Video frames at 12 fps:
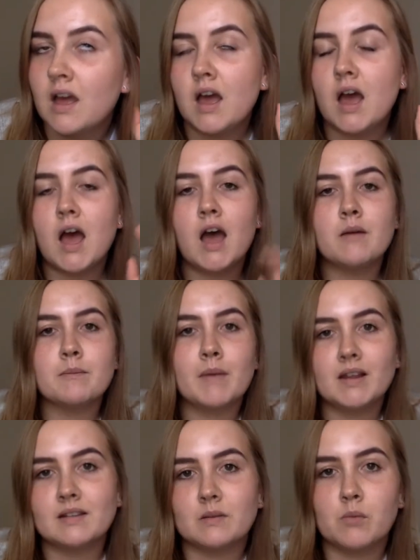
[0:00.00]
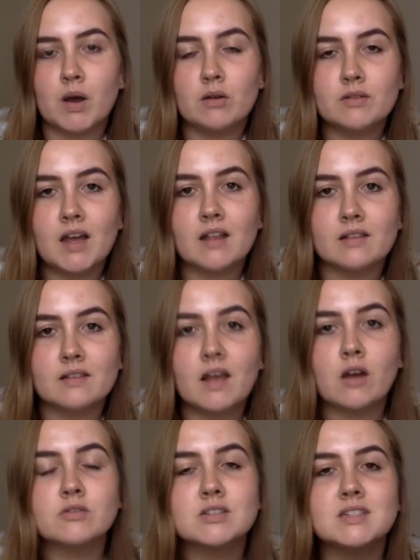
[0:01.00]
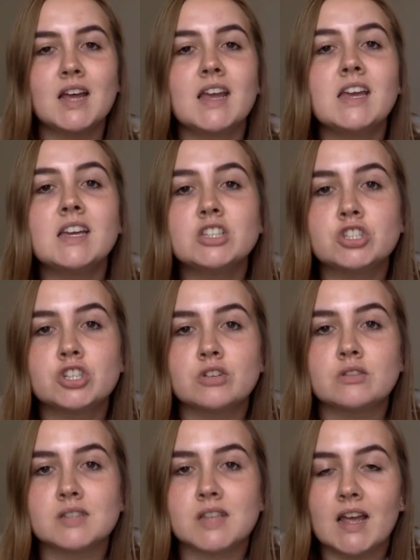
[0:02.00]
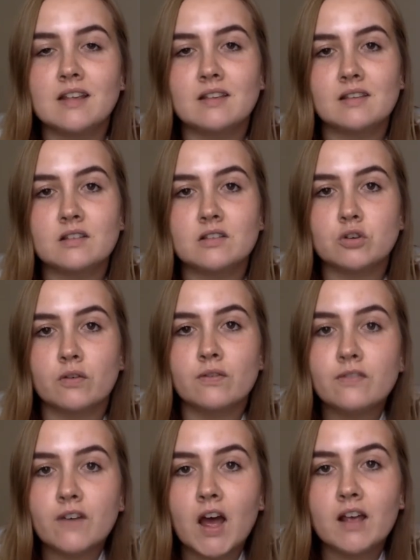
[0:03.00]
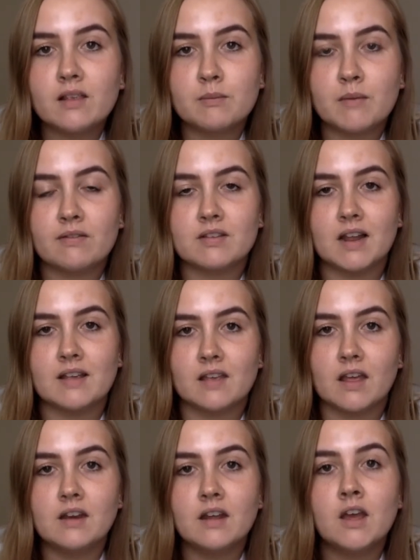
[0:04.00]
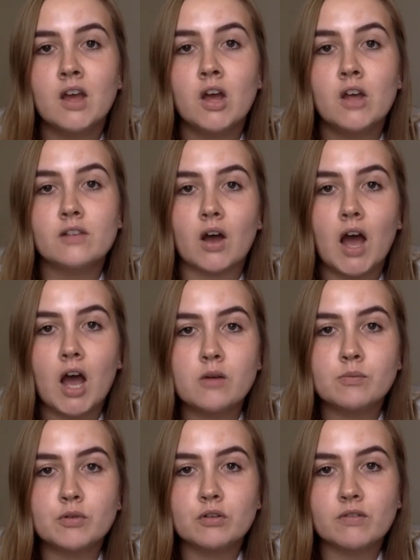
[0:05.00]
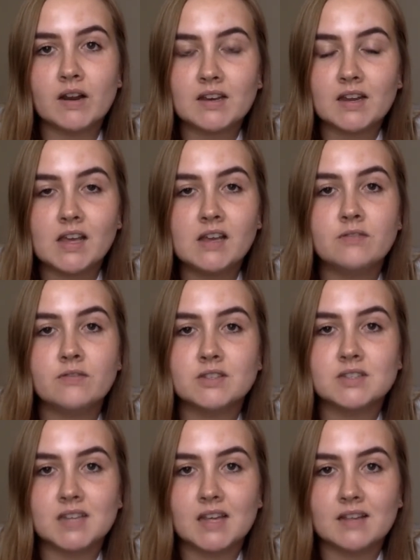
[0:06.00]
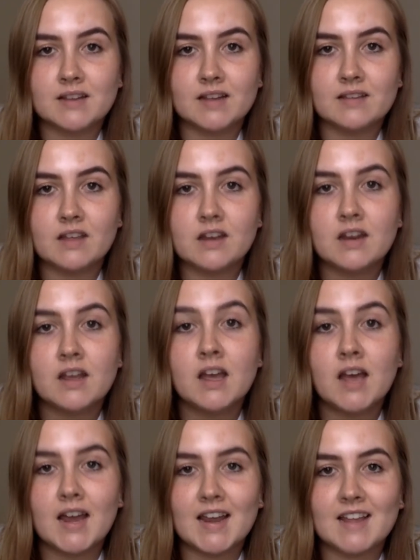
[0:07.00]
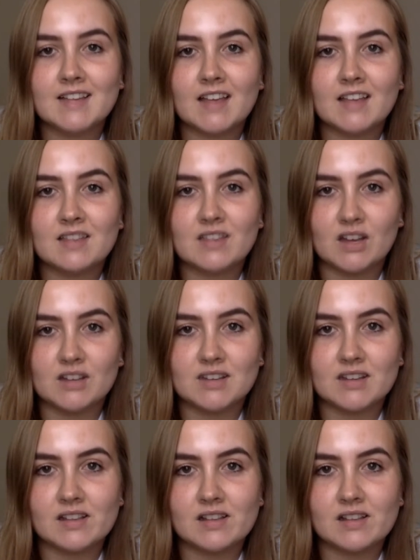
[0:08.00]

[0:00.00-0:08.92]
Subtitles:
Amazing, well done. So today is Tuesday, so this is your first maths lesson. So I hope you're ready for today's lesson and let's get started.